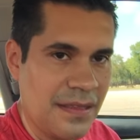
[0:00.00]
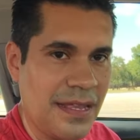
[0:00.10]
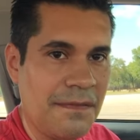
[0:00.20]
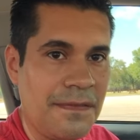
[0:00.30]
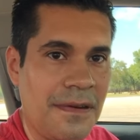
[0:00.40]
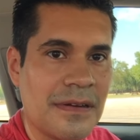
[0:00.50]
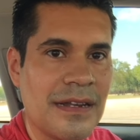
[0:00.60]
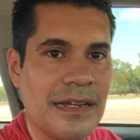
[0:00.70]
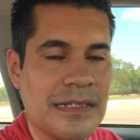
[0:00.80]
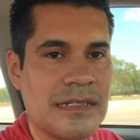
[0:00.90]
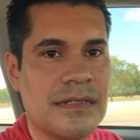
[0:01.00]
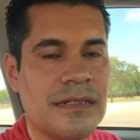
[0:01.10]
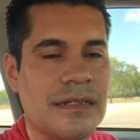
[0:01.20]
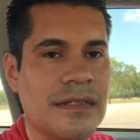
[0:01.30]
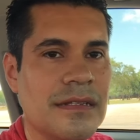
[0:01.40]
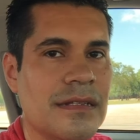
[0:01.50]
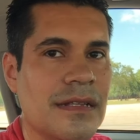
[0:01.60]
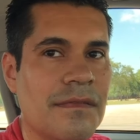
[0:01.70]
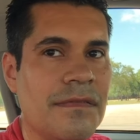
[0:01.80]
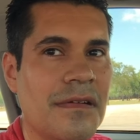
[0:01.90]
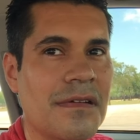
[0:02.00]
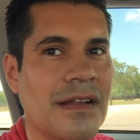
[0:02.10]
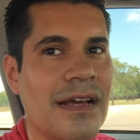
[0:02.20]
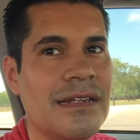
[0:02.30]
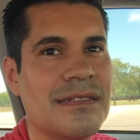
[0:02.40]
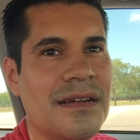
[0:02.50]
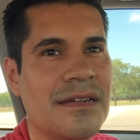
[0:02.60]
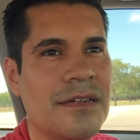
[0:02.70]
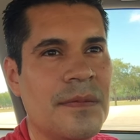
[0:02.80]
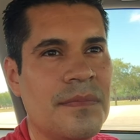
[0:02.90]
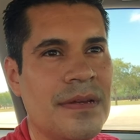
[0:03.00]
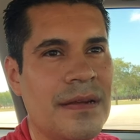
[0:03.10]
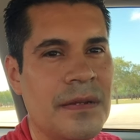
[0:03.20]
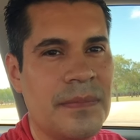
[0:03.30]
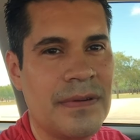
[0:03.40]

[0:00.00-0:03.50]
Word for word: The fog lights. The fog lights are not very